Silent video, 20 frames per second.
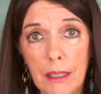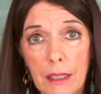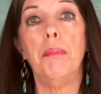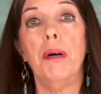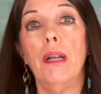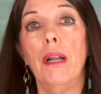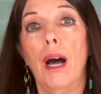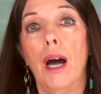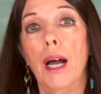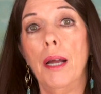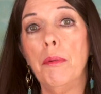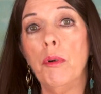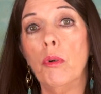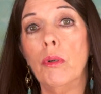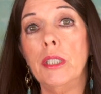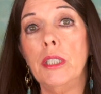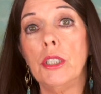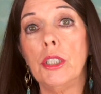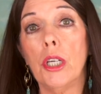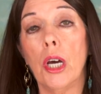But I'm
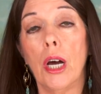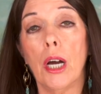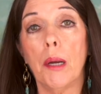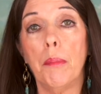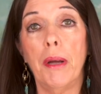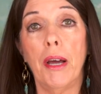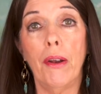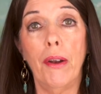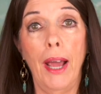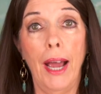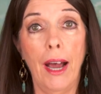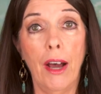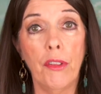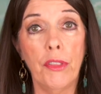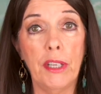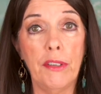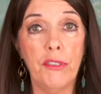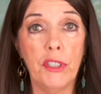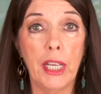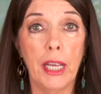going to talk about how
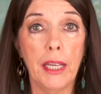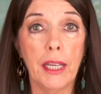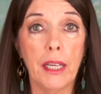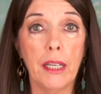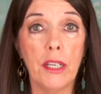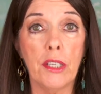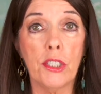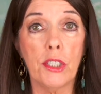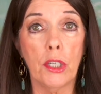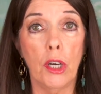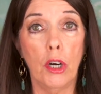they've taken us